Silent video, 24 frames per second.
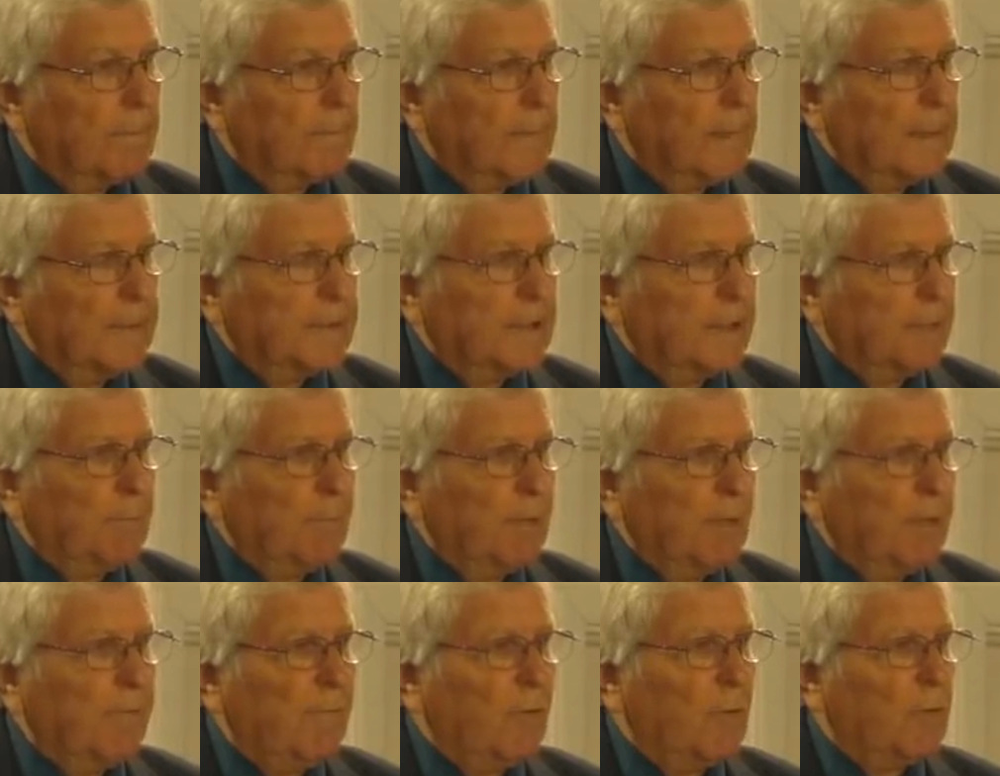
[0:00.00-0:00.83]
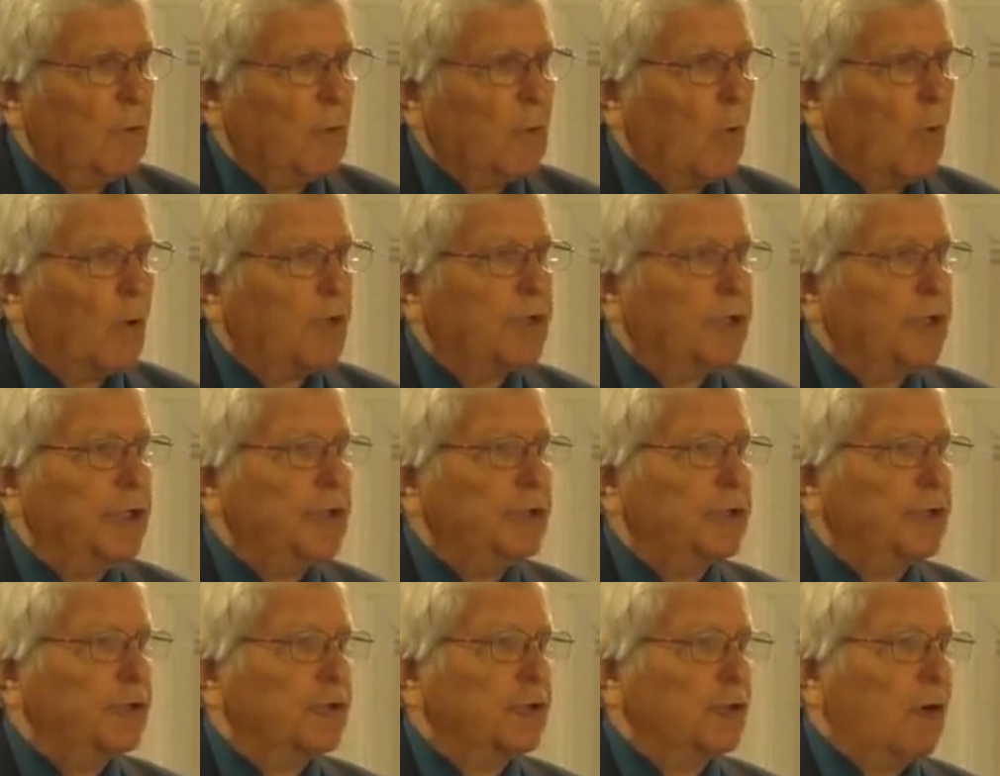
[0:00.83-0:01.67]
He said, Believe on the Lord
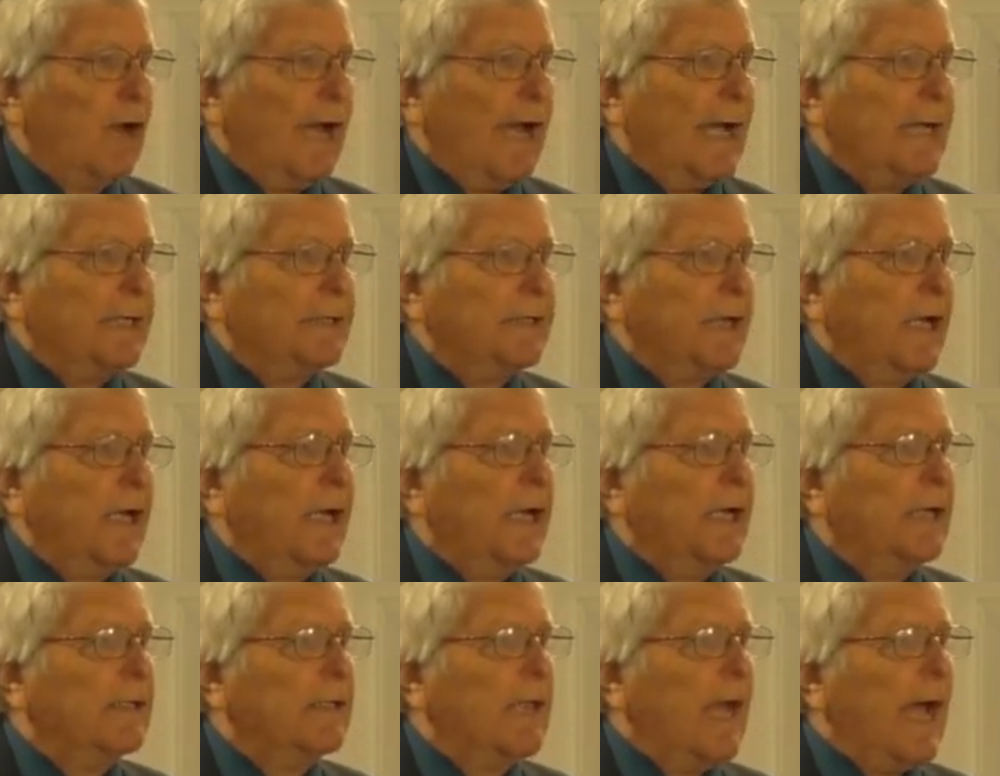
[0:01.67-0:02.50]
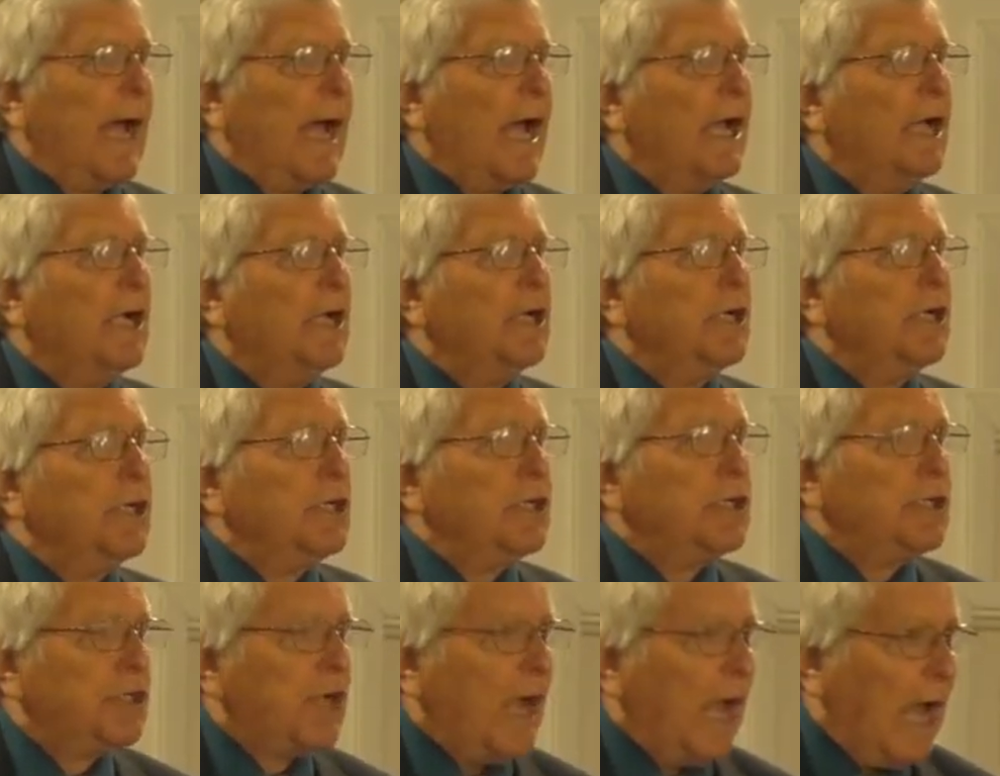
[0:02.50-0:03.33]
Jesus Christ, and thou
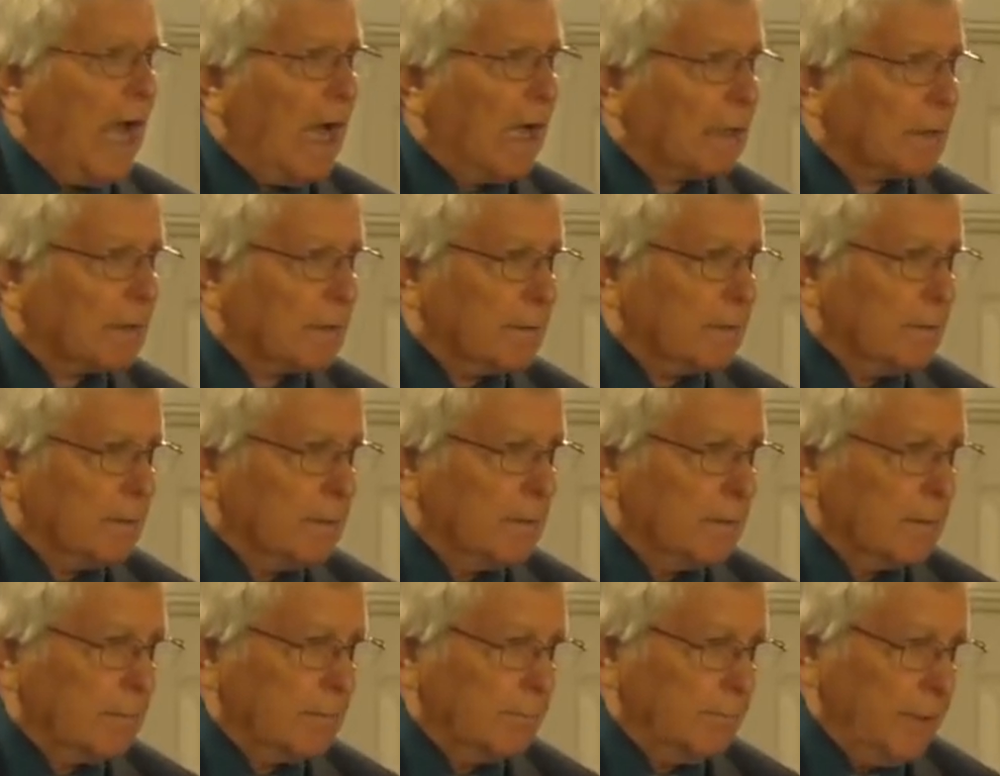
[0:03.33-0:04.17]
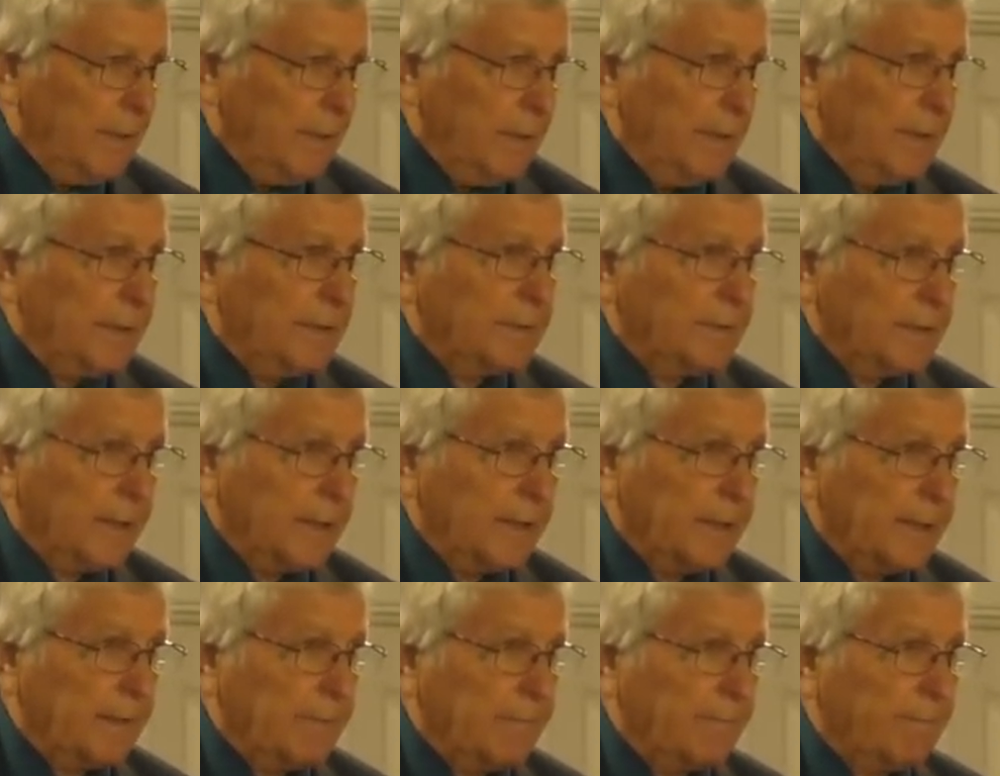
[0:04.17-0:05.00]
shalt be
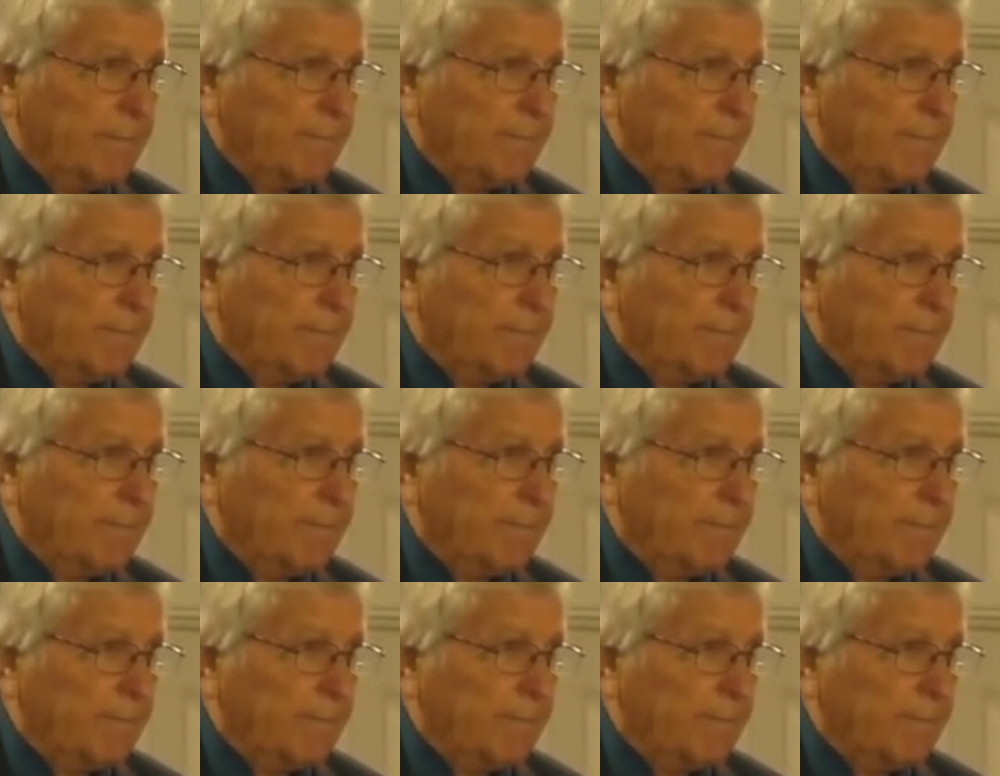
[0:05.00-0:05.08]
saved.